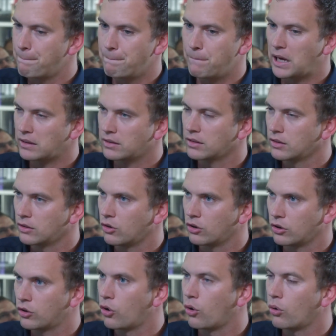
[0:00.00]
button or
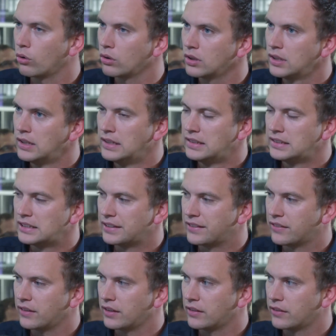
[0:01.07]
call,
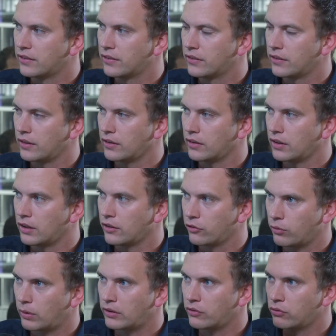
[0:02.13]
it's, it's a
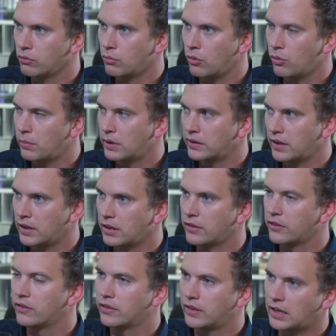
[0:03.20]
stressful moment and
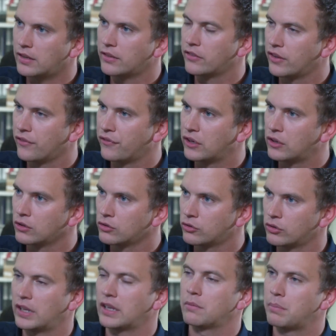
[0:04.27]
it's, then it's difficult to
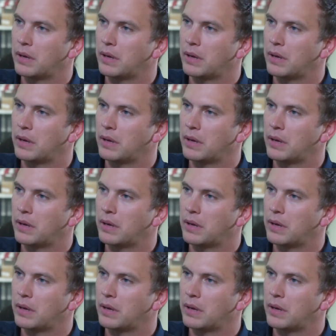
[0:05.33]
get